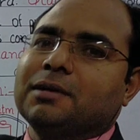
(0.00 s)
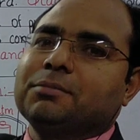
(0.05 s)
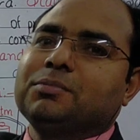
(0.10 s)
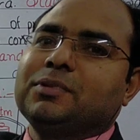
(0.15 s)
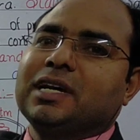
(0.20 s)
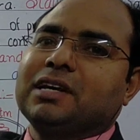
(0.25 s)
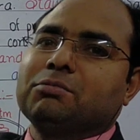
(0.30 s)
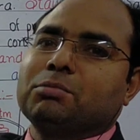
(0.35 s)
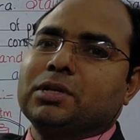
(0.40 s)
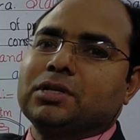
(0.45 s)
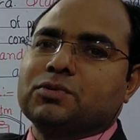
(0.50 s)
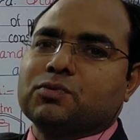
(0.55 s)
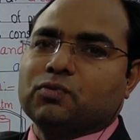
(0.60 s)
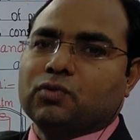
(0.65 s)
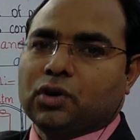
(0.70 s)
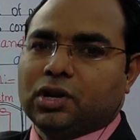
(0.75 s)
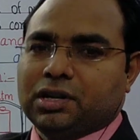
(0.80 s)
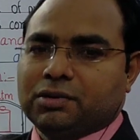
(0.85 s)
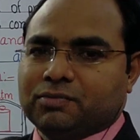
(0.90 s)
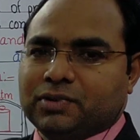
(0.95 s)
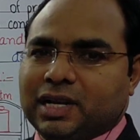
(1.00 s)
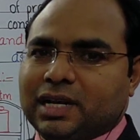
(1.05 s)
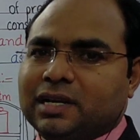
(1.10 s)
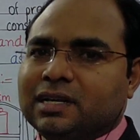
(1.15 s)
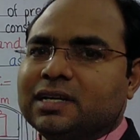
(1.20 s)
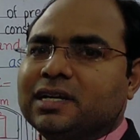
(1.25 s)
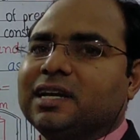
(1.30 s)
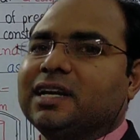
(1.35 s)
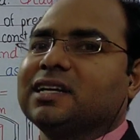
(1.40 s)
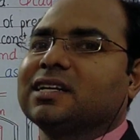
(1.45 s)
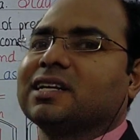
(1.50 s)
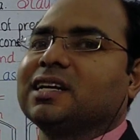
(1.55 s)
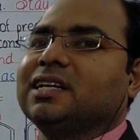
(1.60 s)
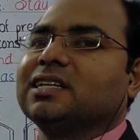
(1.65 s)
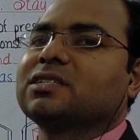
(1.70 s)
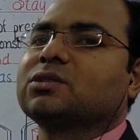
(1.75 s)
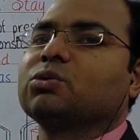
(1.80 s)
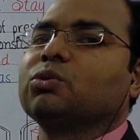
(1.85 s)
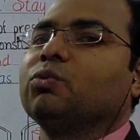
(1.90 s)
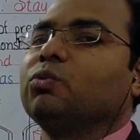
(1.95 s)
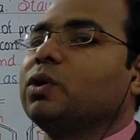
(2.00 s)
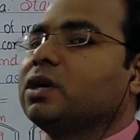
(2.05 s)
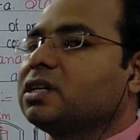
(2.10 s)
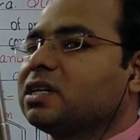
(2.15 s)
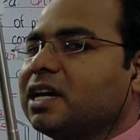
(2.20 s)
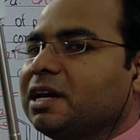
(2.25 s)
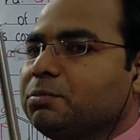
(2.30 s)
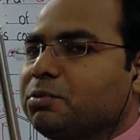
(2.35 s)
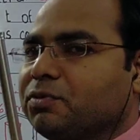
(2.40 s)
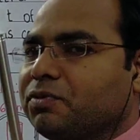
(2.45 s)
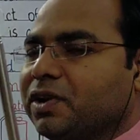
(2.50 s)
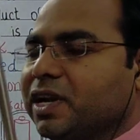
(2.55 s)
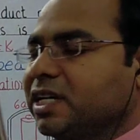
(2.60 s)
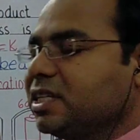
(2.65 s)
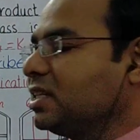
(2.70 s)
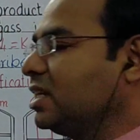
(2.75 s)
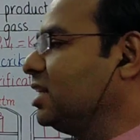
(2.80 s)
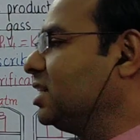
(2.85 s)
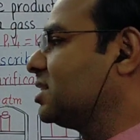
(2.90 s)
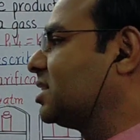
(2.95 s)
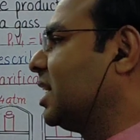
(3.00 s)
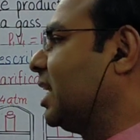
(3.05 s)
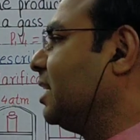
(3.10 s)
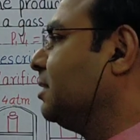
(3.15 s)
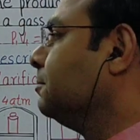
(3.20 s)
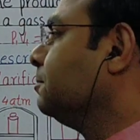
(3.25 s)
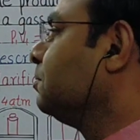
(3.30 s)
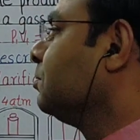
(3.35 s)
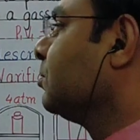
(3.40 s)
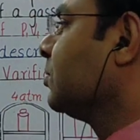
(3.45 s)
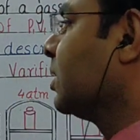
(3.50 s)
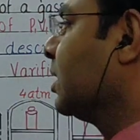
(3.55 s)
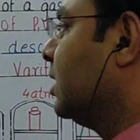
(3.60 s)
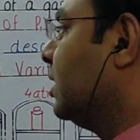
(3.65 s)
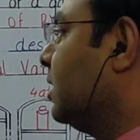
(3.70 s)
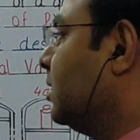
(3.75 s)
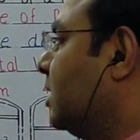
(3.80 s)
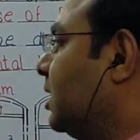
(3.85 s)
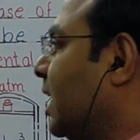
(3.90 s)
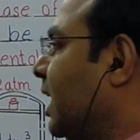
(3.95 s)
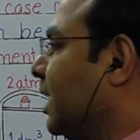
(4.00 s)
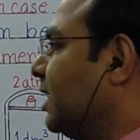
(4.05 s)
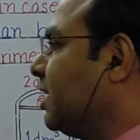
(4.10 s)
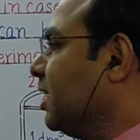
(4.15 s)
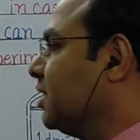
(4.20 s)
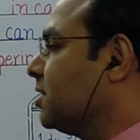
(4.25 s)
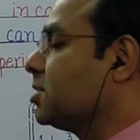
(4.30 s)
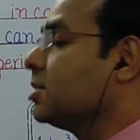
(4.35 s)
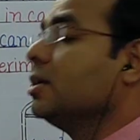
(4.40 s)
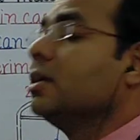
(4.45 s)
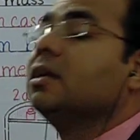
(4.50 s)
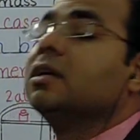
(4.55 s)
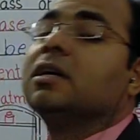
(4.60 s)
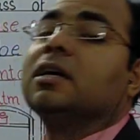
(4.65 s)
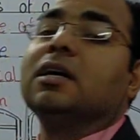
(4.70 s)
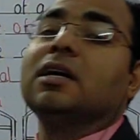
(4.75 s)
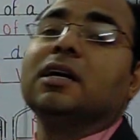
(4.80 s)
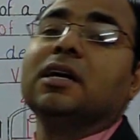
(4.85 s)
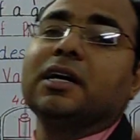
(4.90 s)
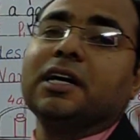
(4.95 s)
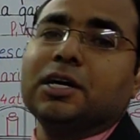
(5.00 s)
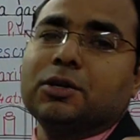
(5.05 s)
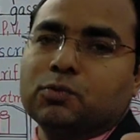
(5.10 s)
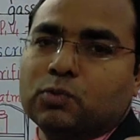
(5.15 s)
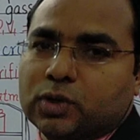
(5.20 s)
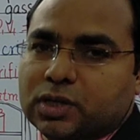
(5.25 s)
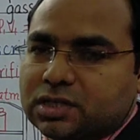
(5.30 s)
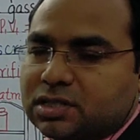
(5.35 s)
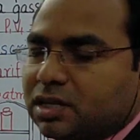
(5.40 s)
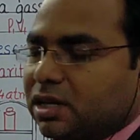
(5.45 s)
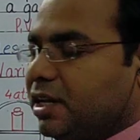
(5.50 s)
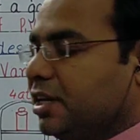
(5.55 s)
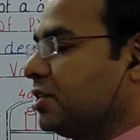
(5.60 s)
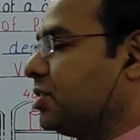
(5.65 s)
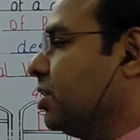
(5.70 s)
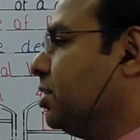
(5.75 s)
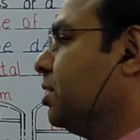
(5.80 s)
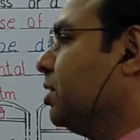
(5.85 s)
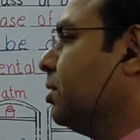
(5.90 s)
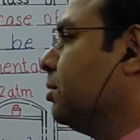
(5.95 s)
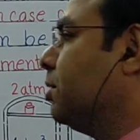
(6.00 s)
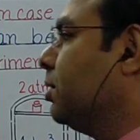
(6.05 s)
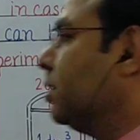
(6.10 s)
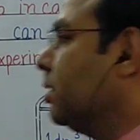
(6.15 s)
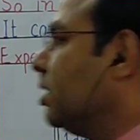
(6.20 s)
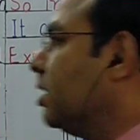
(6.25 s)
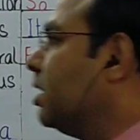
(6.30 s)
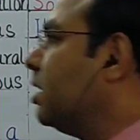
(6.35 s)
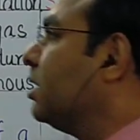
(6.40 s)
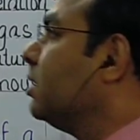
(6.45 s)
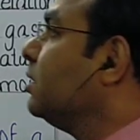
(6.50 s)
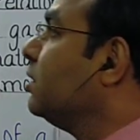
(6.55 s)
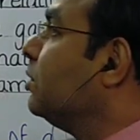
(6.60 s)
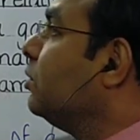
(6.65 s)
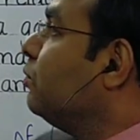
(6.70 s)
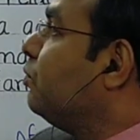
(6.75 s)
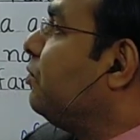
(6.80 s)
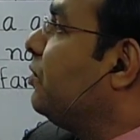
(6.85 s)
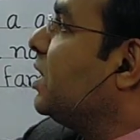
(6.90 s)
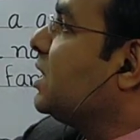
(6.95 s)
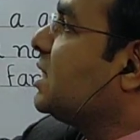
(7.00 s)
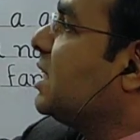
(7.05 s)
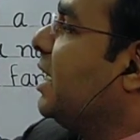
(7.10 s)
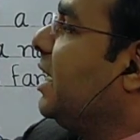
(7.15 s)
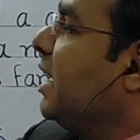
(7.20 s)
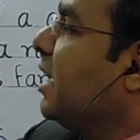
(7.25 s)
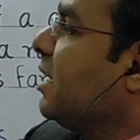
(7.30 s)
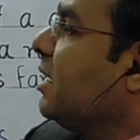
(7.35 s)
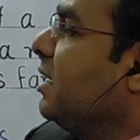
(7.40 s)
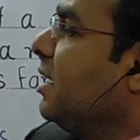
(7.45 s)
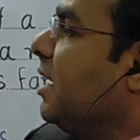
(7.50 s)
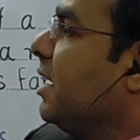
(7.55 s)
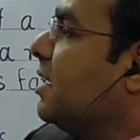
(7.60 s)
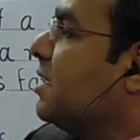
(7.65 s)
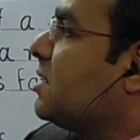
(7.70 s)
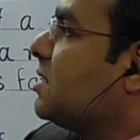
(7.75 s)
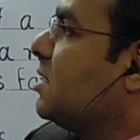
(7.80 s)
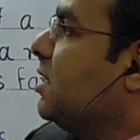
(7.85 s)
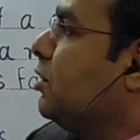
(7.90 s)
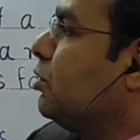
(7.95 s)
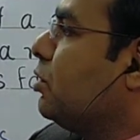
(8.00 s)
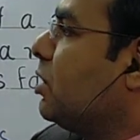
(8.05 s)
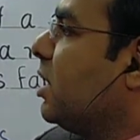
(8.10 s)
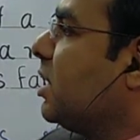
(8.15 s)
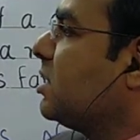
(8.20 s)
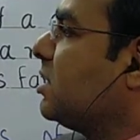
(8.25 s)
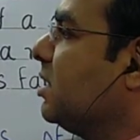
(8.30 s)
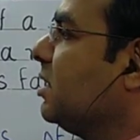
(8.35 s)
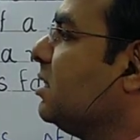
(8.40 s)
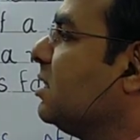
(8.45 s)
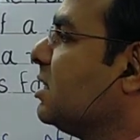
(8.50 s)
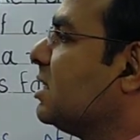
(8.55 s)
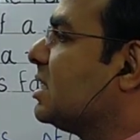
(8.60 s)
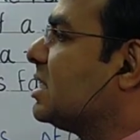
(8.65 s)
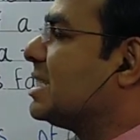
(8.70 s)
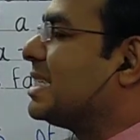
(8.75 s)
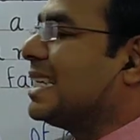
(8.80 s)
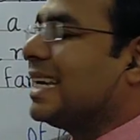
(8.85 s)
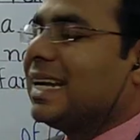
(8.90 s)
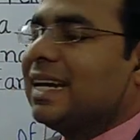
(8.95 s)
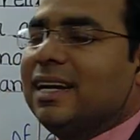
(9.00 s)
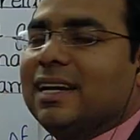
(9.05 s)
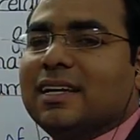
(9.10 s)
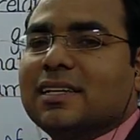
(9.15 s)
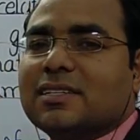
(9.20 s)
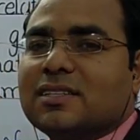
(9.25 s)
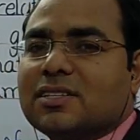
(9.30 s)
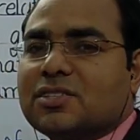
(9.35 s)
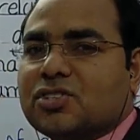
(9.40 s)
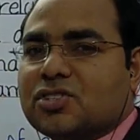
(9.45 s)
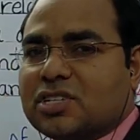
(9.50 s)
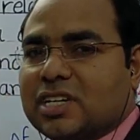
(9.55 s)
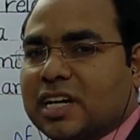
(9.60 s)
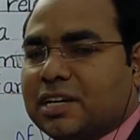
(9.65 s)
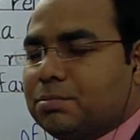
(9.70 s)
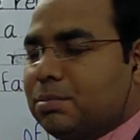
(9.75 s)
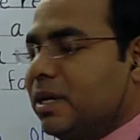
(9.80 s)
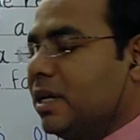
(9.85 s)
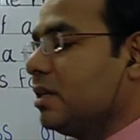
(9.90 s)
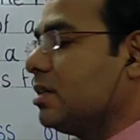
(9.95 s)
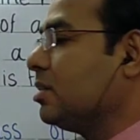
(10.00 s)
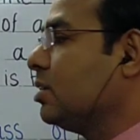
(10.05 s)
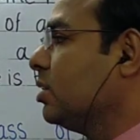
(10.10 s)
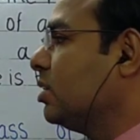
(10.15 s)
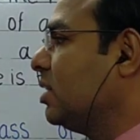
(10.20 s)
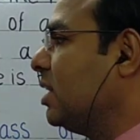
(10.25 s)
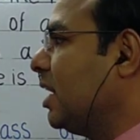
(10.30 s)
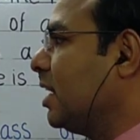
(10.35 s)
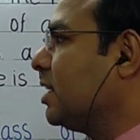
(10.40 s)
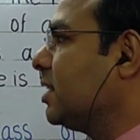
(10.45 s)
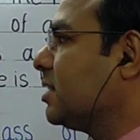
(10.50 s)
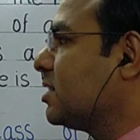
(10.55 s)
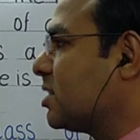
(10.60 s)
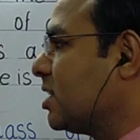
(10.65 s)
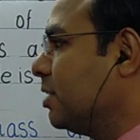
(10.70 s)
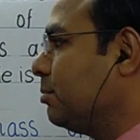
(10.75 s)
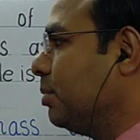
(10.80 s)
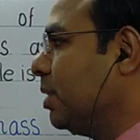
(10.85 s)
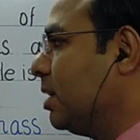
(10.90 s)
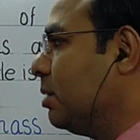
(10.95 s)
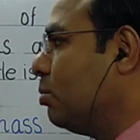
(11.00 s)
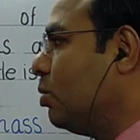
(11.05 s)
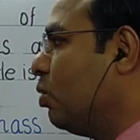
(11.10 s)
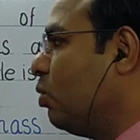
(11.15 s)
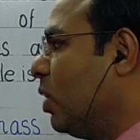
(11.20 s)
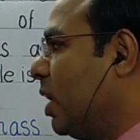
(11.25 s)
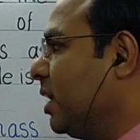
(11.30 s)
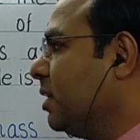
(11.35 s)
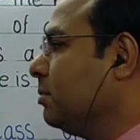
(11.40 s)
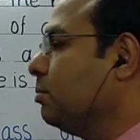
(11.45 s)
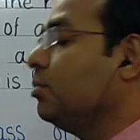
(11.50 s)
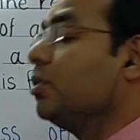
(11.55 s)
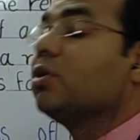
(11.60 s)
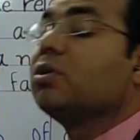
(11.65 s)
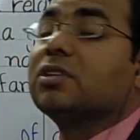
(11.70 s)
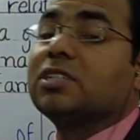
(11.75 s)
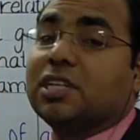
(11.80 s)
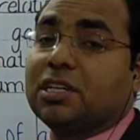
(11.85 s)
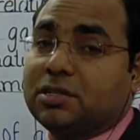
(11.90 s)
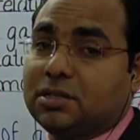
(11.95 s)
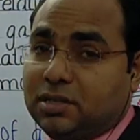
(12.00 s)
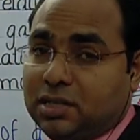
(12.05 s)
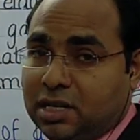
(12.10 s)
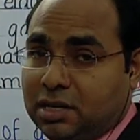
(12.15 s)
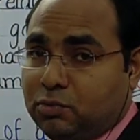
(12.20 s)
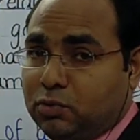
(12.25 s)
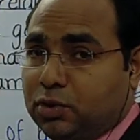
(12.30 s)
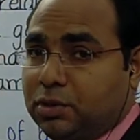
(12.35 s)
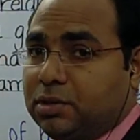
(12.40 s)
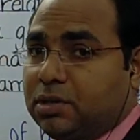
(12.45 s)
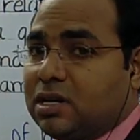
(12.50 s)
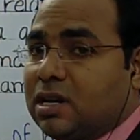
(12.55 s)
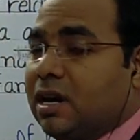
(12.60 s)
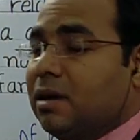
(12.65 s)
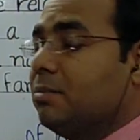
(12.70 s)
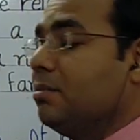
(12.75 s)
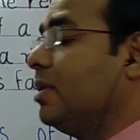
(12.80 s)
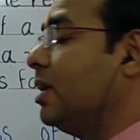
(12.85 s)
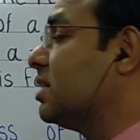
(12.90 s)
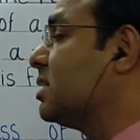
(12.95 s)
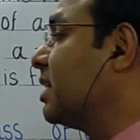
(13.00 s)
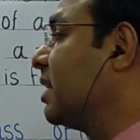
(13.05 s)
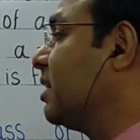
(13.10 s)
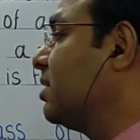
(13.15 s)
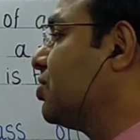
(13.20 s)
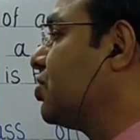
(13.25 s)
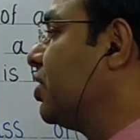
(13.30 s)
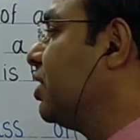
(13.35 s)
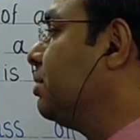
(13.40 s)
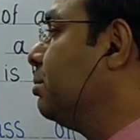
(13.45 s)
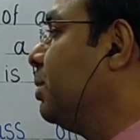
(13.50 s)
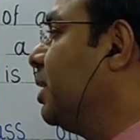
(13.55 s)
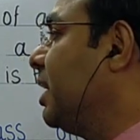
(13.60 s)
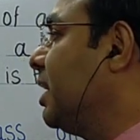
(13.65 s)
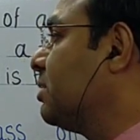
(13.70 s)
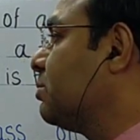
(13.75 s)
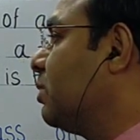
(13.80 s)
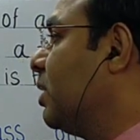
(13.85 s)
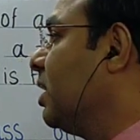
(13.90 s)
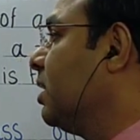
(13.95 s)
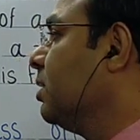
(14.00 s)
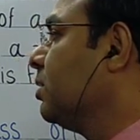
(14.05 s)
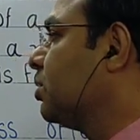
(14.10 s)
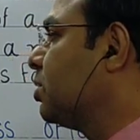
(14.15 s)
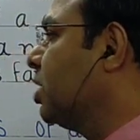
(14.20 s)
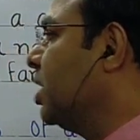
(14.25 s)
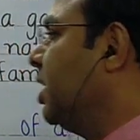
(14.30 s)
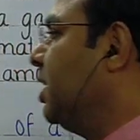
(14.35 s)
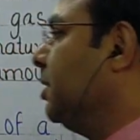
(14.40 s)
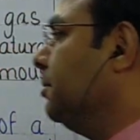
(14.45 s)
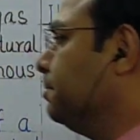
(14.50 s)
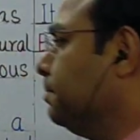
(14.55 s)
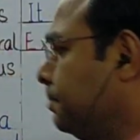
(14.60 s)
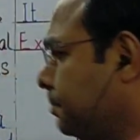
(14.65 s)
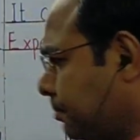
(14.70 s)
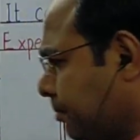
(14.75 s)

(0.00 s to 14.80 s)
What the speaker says: up, that means volume will increase. So what type of relation is that? That is inverse relation. First heading is introduction, second is statement, that is statement number 1, because there would come a second statement as well. Thirdly,